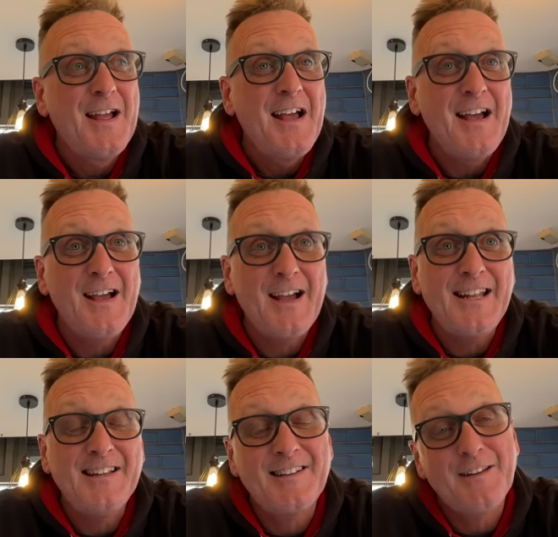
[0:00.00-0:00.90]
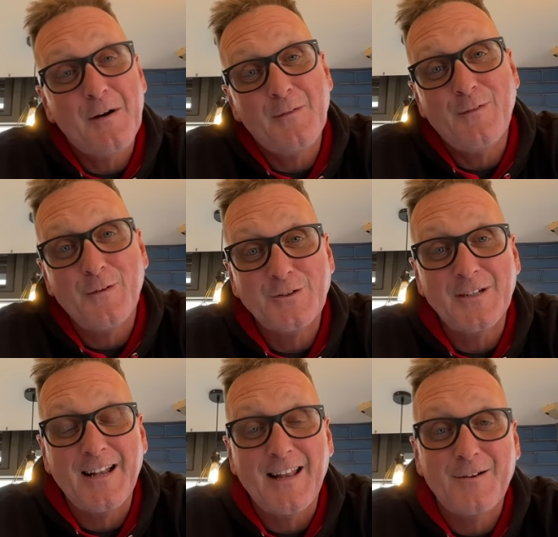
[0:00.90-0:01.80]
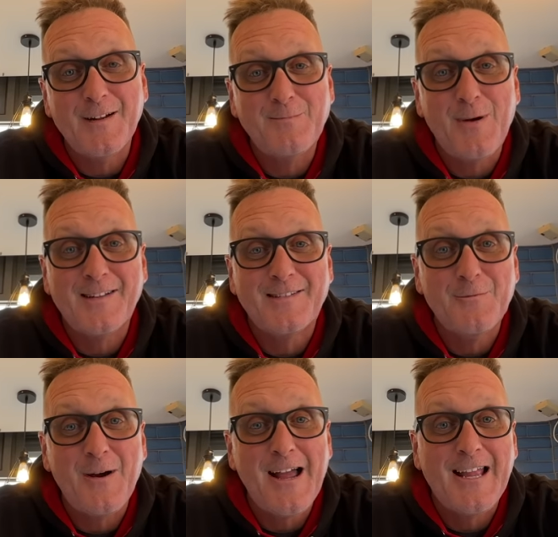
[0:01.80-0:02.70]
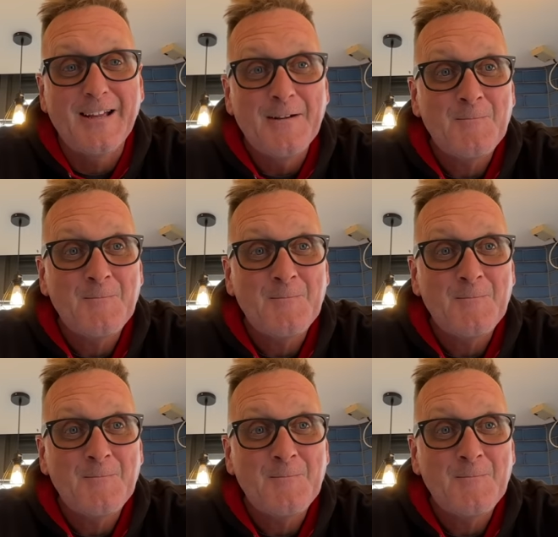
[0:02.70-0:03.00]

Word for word: Uh, and he said, oh, unfortunately, Chris passed away.